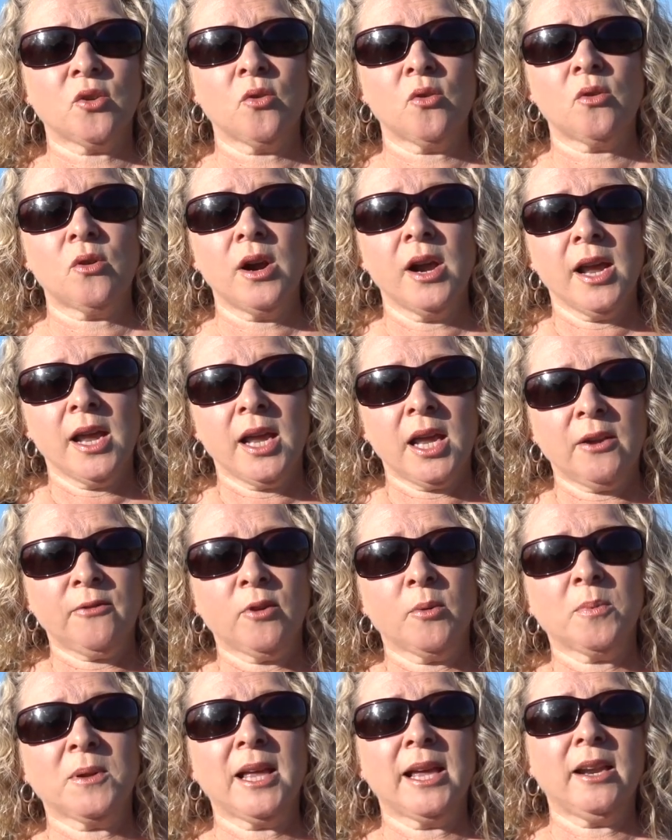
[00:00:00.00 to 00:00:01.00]
or
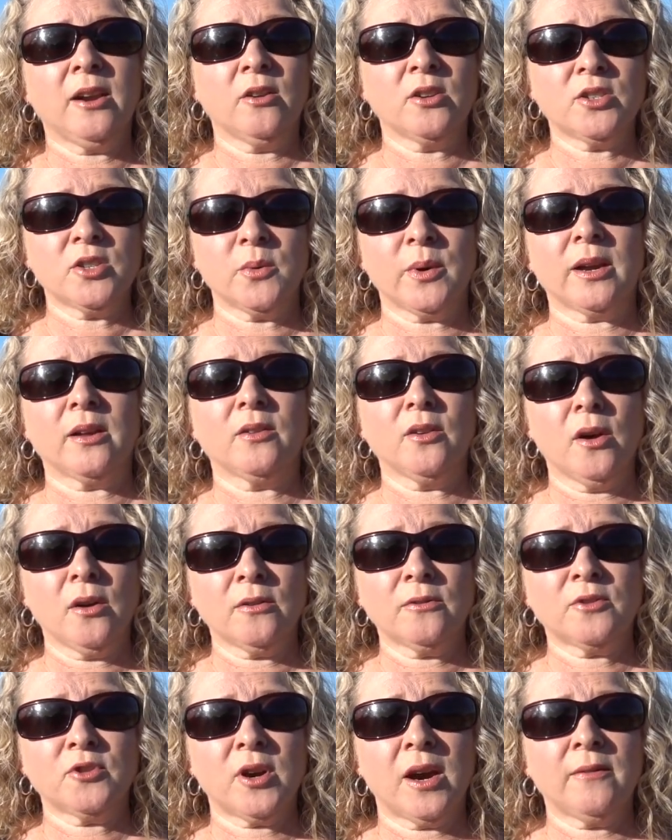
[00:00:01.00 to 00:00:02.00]
if you're planning on doing a lot
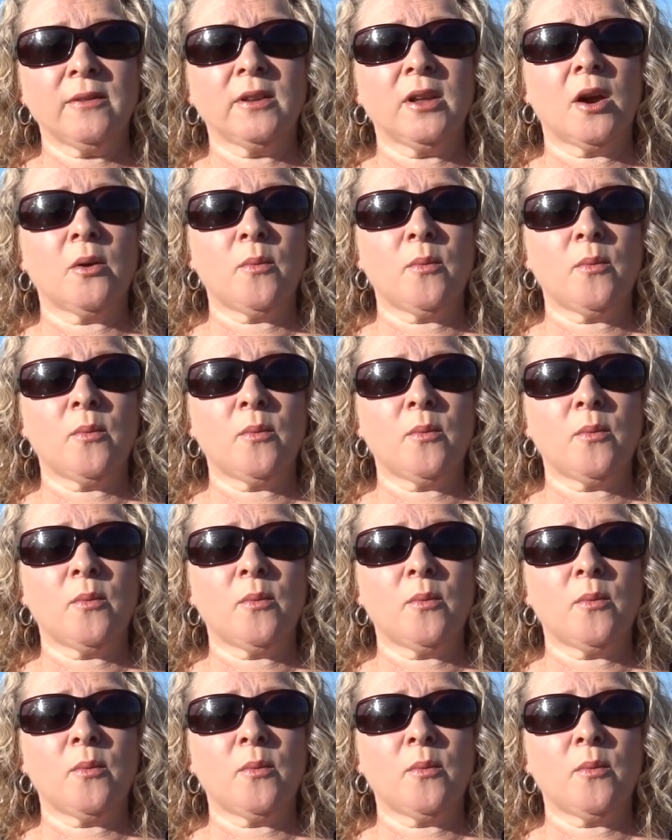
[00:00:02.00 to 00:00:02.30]
of travel